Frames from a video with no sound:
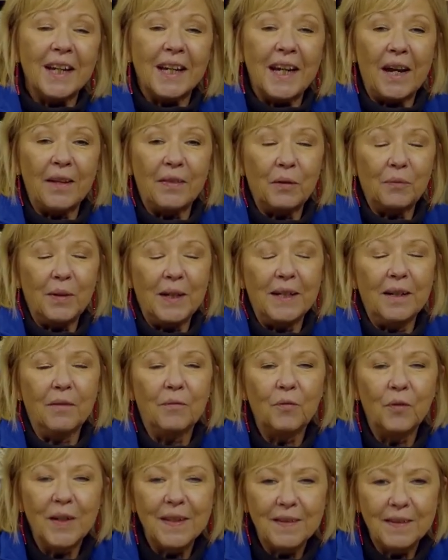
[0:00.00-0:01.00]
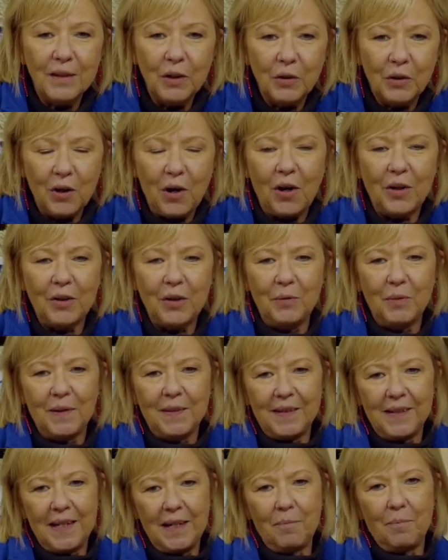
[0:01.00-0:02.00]
Katharina Fritzler, our
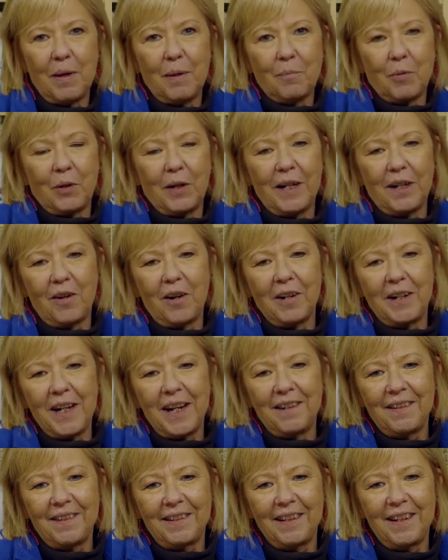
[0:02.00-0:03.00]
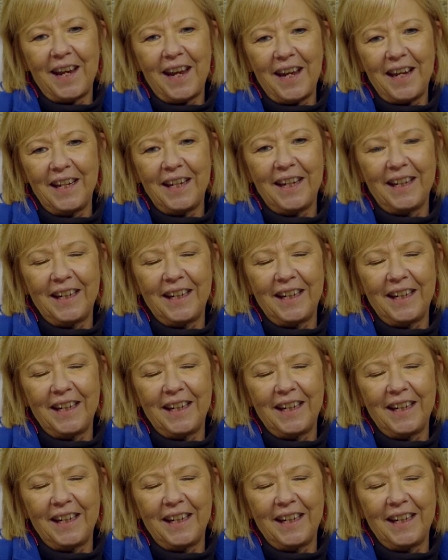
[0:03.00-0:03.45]
newest team member and our guest today,